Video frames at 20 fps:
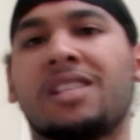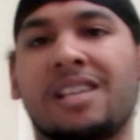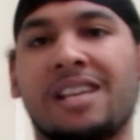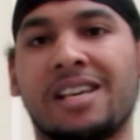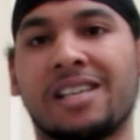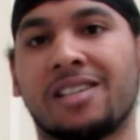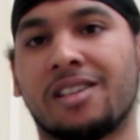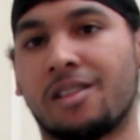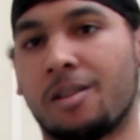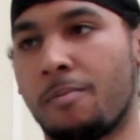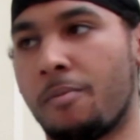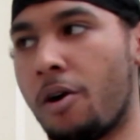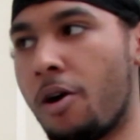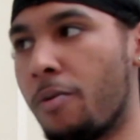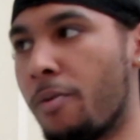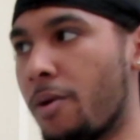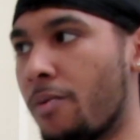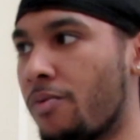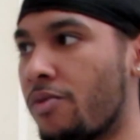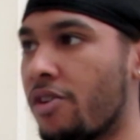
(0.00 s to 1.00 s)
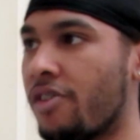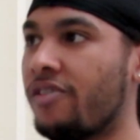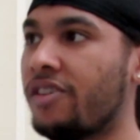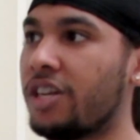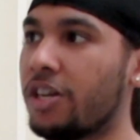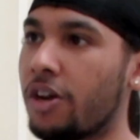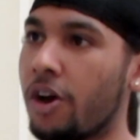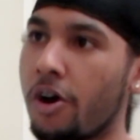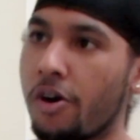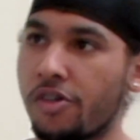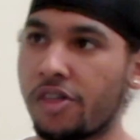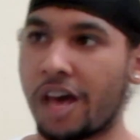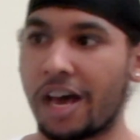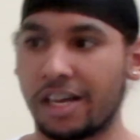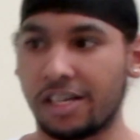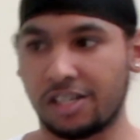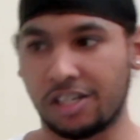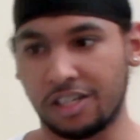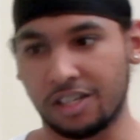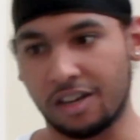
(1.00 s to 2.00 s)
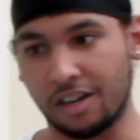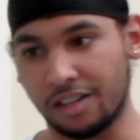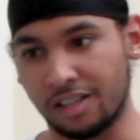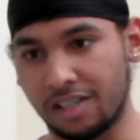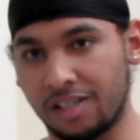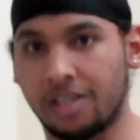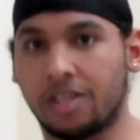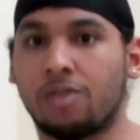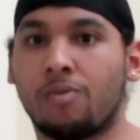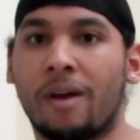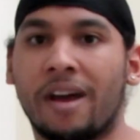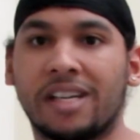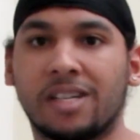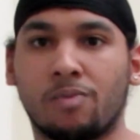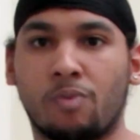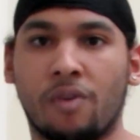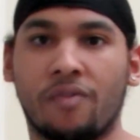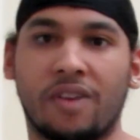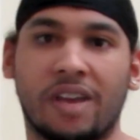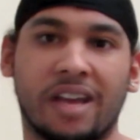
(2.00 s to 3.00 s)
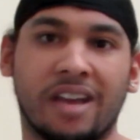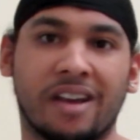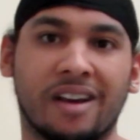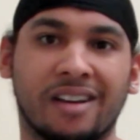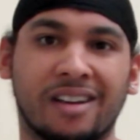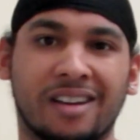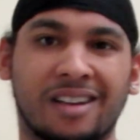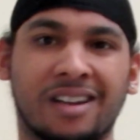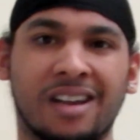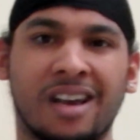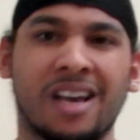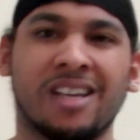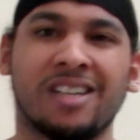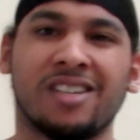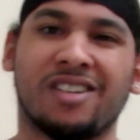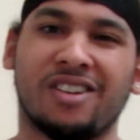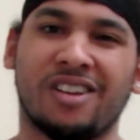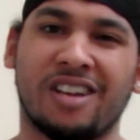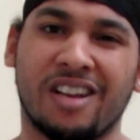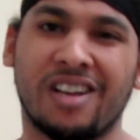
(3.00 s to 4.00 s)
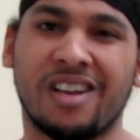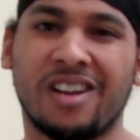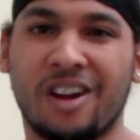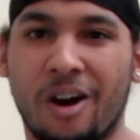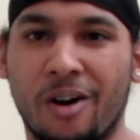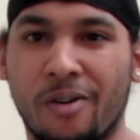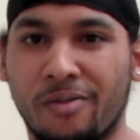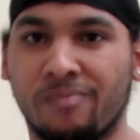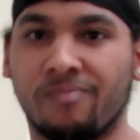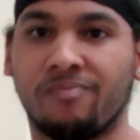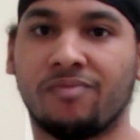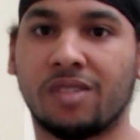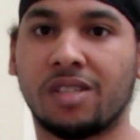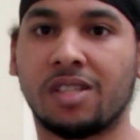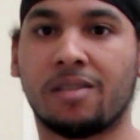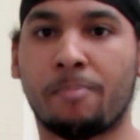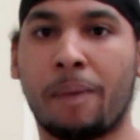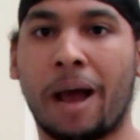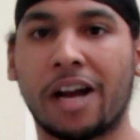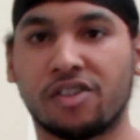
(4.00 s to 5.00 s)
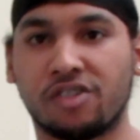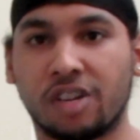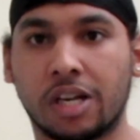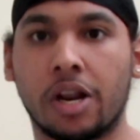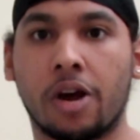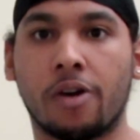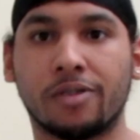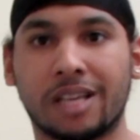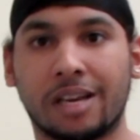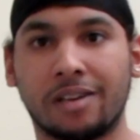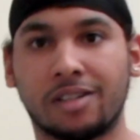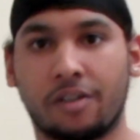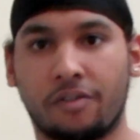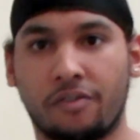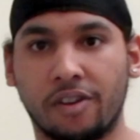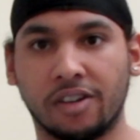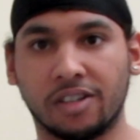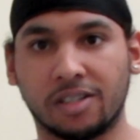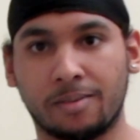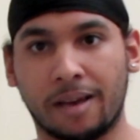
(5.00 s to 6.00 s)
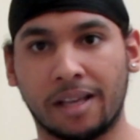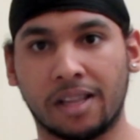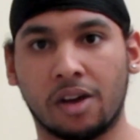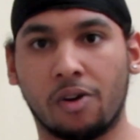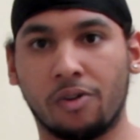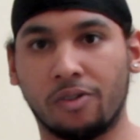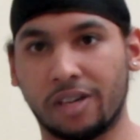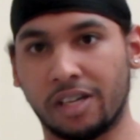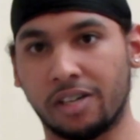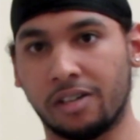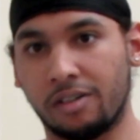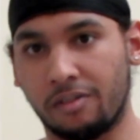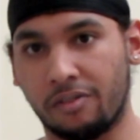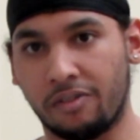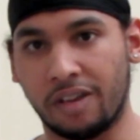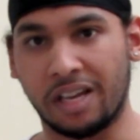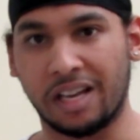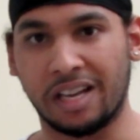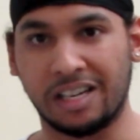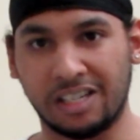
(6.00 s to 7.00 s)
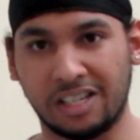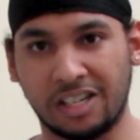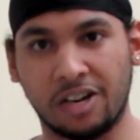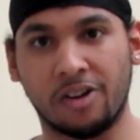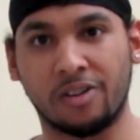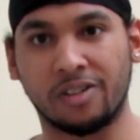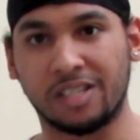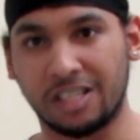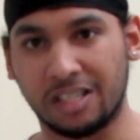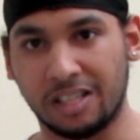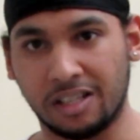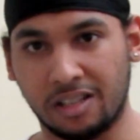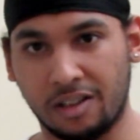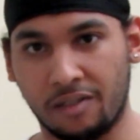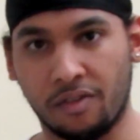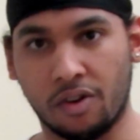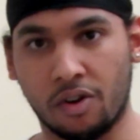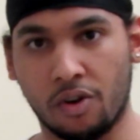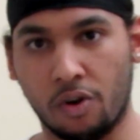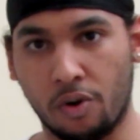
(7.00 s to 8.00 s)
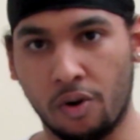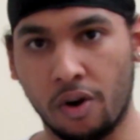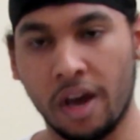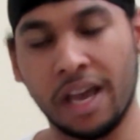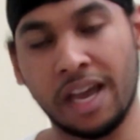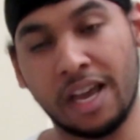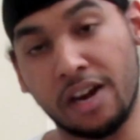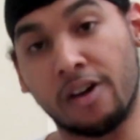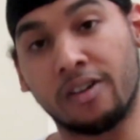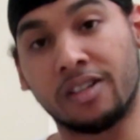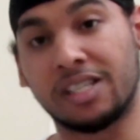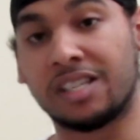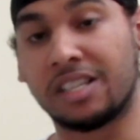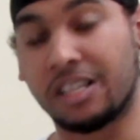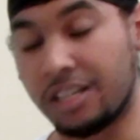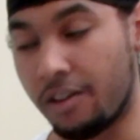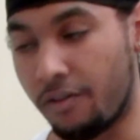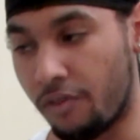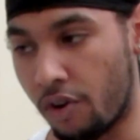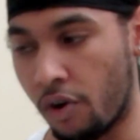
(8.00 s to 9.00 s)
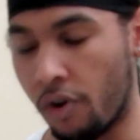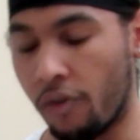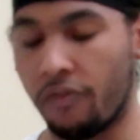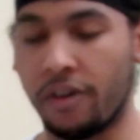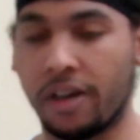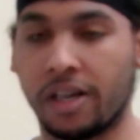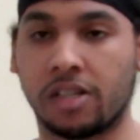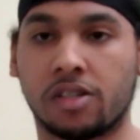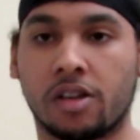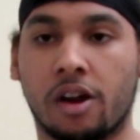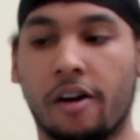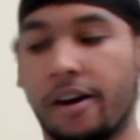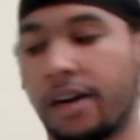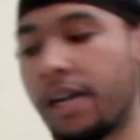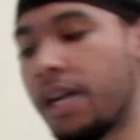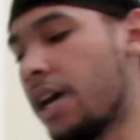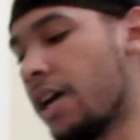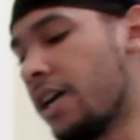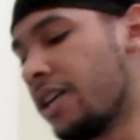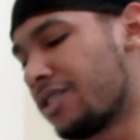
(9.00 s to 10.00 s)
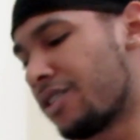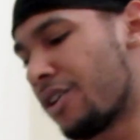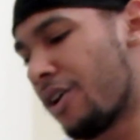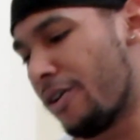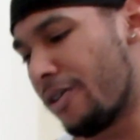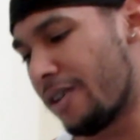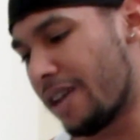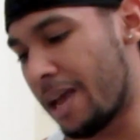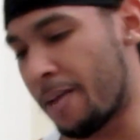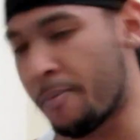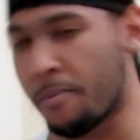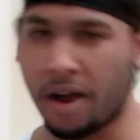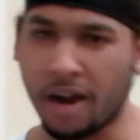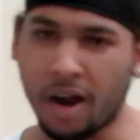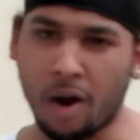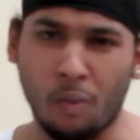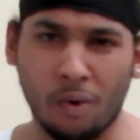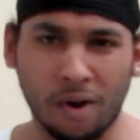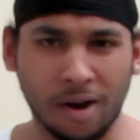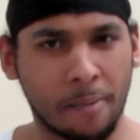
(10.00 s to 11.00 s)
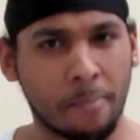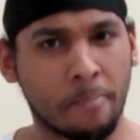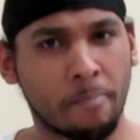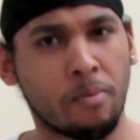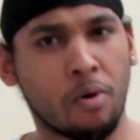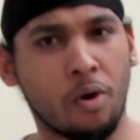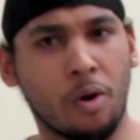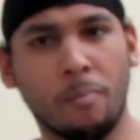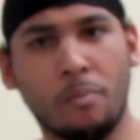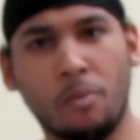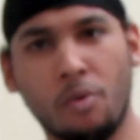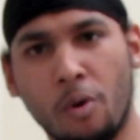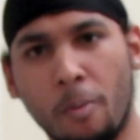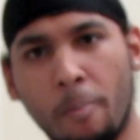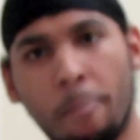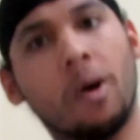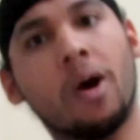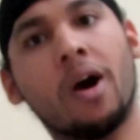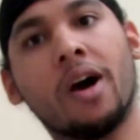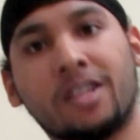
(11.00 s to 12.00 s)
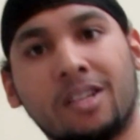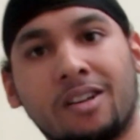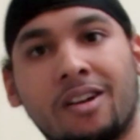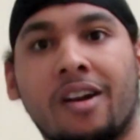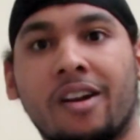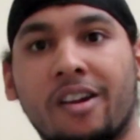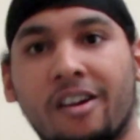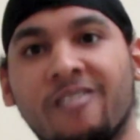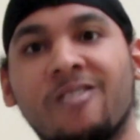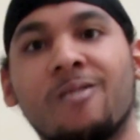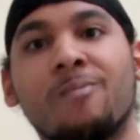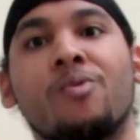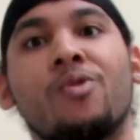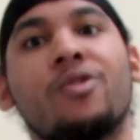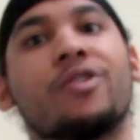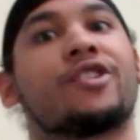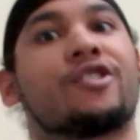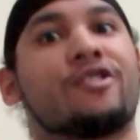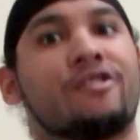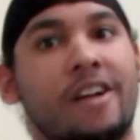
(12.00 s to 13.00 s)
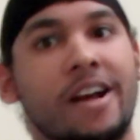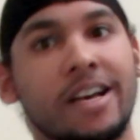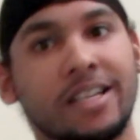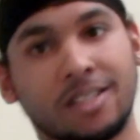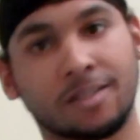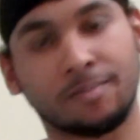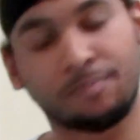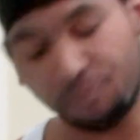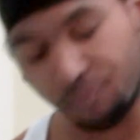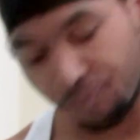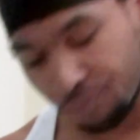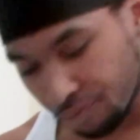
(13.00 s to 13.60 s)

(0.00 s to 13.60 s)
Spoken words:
Denise at the moment. We already know that she's got the situation with Ian, and she, you know, Patrick knows how she feels about the whole Ian thing, and she knows it's a difficult, he knows it's a difficult thing, sorry. So he might not want to put more burden on her and more stress.